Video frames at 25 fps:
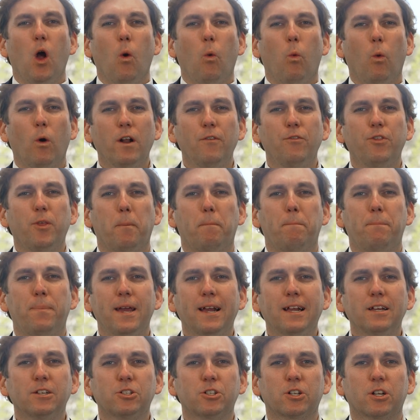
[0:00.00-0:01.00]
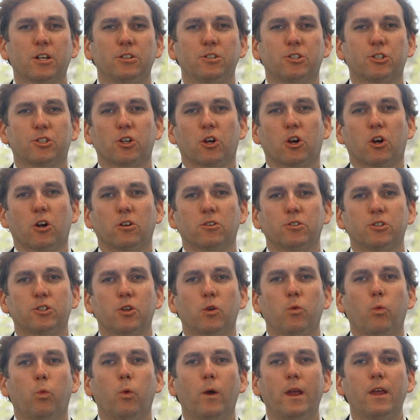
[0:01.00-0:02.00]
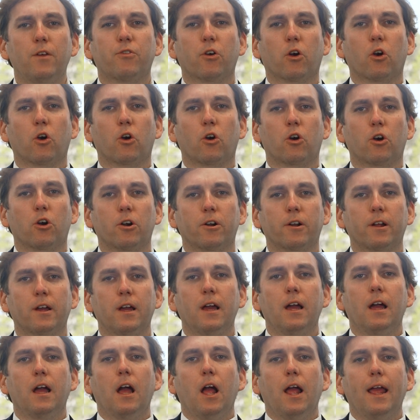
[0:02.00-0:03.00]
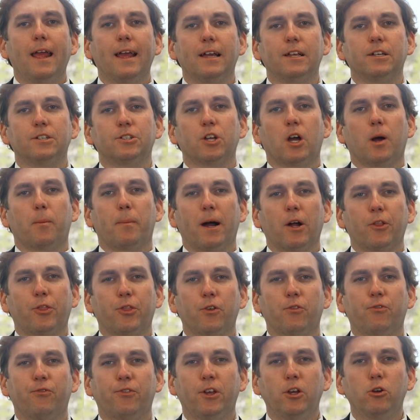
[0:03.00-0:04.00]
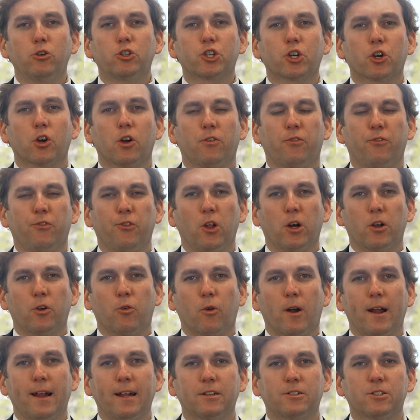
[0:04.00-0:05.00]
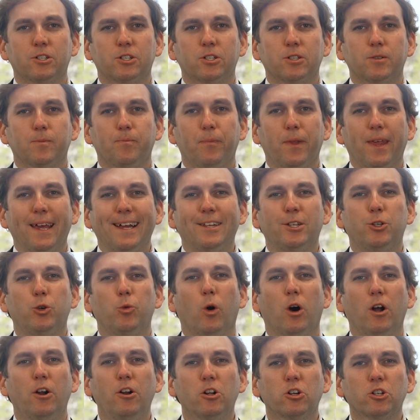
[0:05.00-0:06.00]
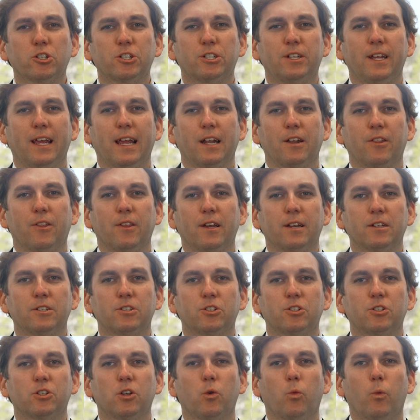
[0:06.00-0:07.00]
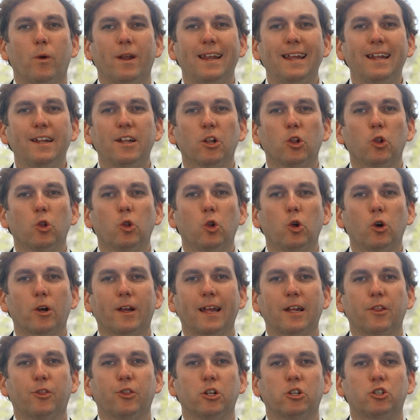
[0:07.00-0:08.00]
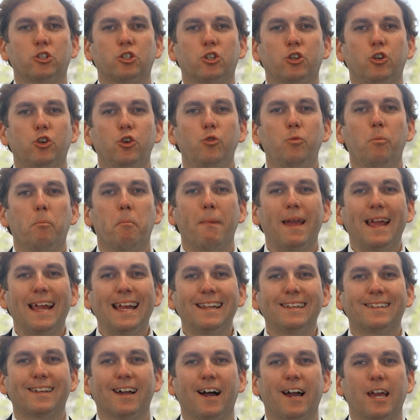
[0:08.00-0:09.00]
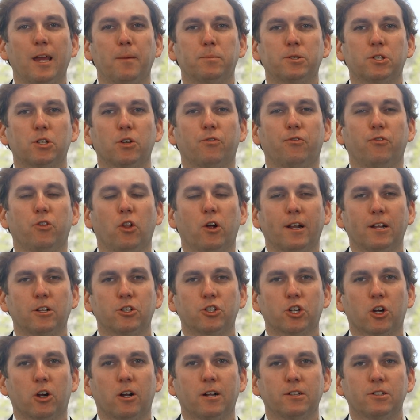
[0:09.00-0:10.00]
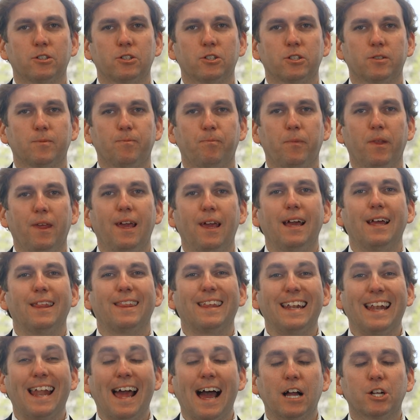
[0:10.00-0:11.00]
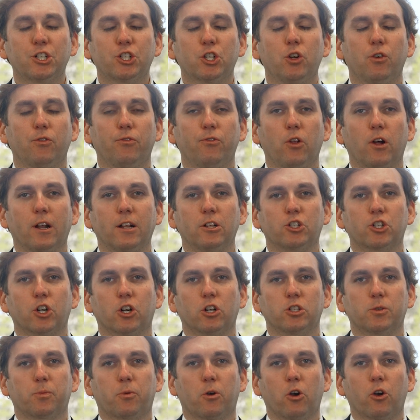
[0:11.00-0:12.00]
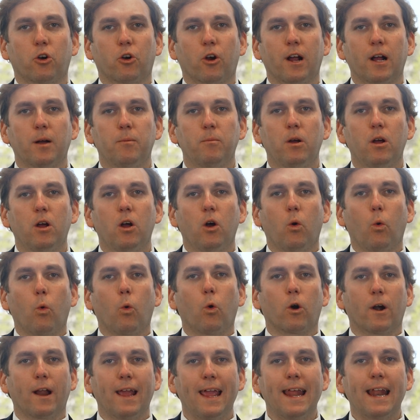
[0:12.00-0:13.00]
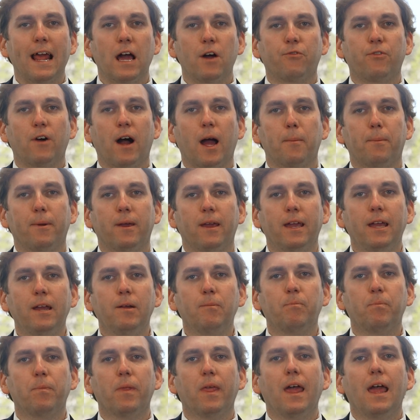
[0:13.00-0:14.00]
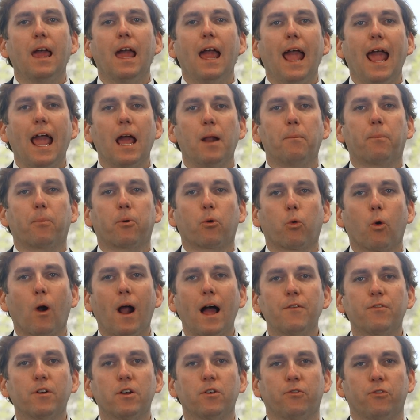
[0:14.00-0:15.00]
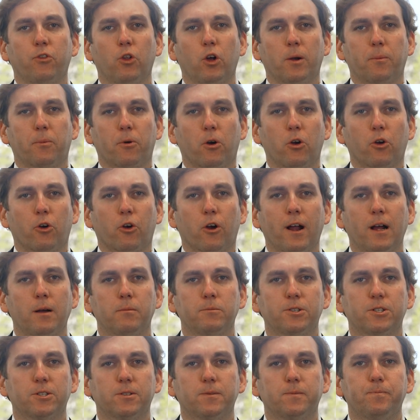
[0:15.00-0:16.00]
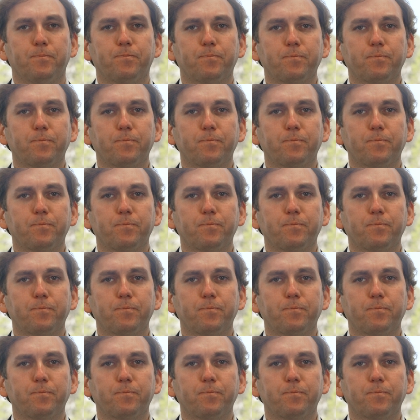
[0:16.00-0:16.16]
One of the biggest concerns we've heard is about the future of flood rates. To understand this, we need to look at the 2 main types of flood insurance: the National Flood Insurance Program, or NFIP, and private flood programs.